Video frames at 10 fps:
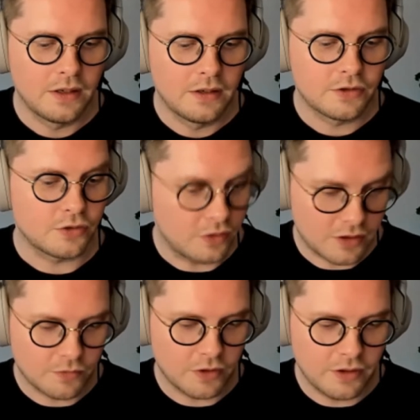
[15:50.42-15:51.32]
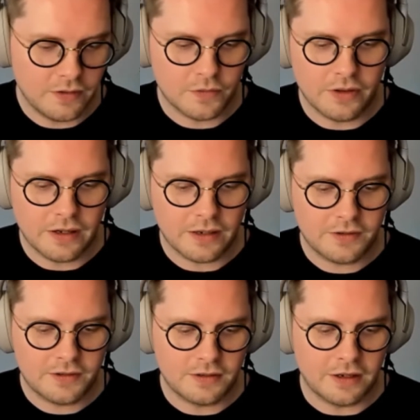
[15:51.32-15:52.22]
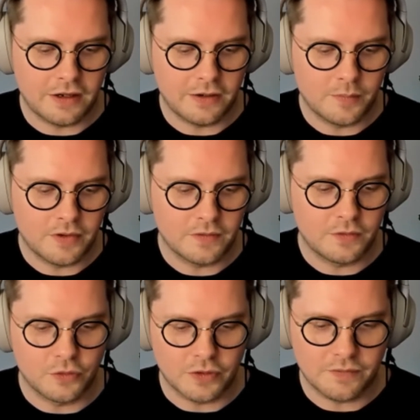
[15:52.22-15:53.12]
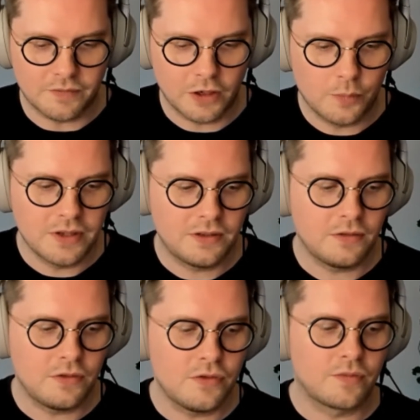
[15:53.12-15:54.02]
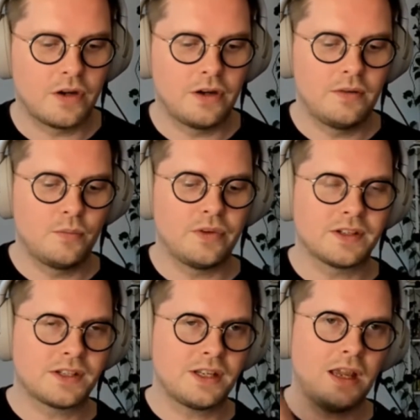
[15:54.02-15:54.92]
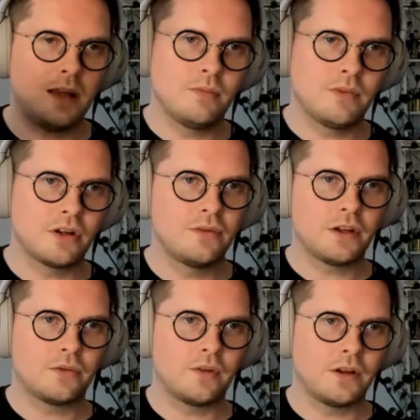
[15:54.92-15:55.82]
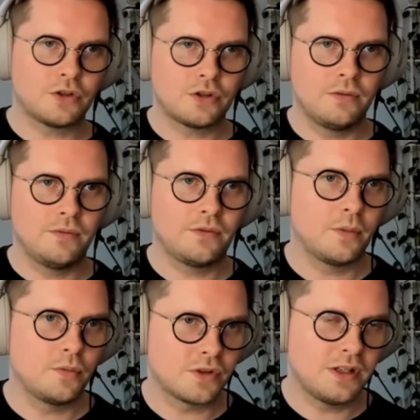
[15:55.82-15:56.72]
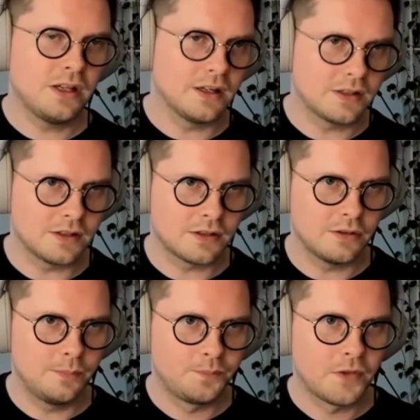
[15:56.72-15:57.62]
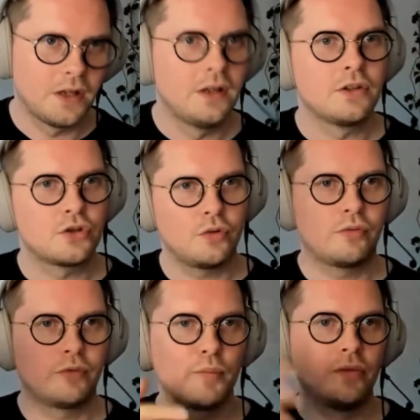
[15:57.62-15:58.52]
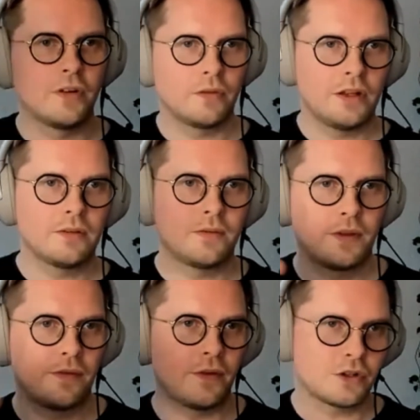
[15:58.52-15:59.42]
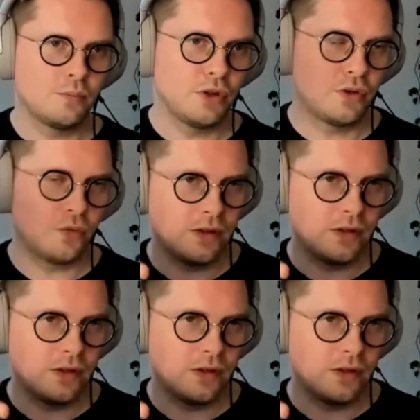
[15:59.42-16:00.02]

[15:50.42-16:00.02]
So you can run that during development. You run with the same configuration from your CI system. So you remove a lot of the friction between